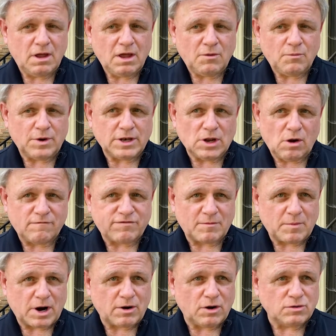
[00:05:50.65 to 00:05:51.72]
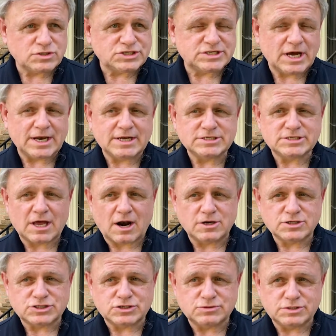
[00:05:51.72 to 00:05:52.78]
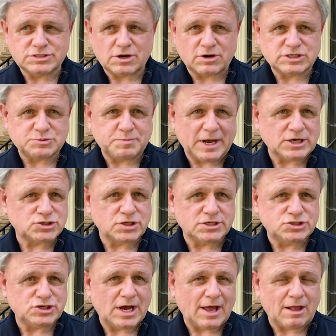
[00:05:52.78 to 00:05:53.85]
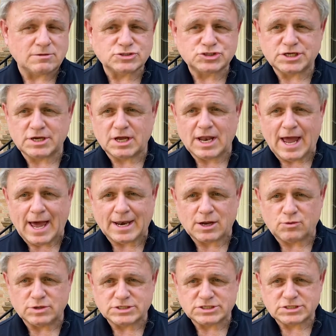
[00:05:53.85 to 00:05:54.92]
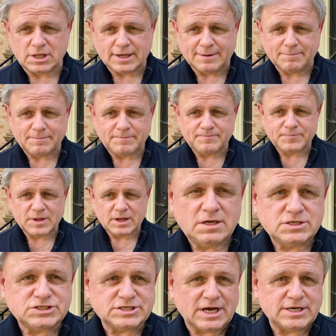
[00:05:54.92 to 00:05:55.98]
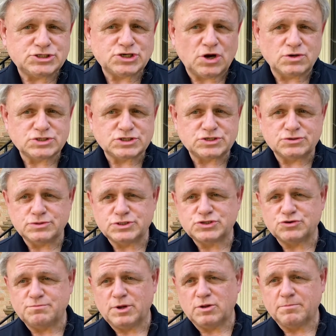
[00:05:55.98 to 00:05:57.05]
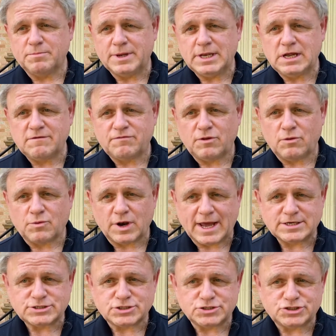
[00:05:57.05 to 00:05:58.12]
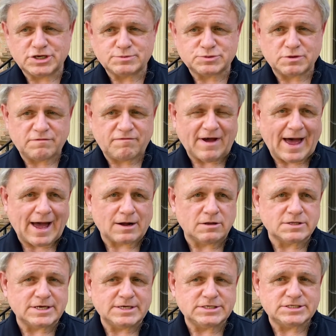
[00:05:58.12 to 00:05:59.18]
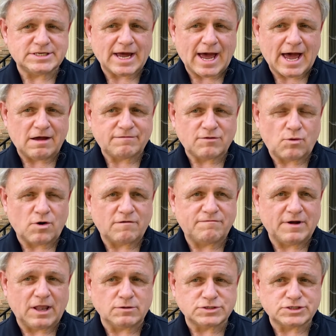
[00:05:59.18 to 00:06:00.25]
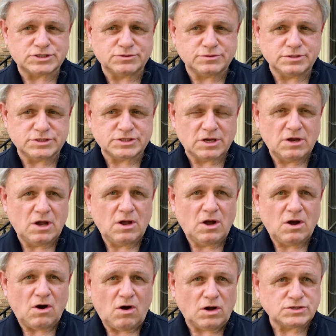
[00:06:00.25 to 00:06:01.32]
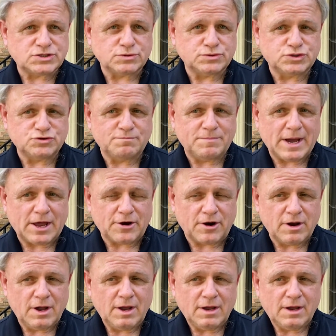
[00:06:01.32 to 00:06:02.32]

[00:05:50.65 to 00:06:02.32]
We know from our own studies that our students are especially challenged to get adequate sleep. Studies show students who build meaningful relationships with faculty, staff, or fellow students also do better.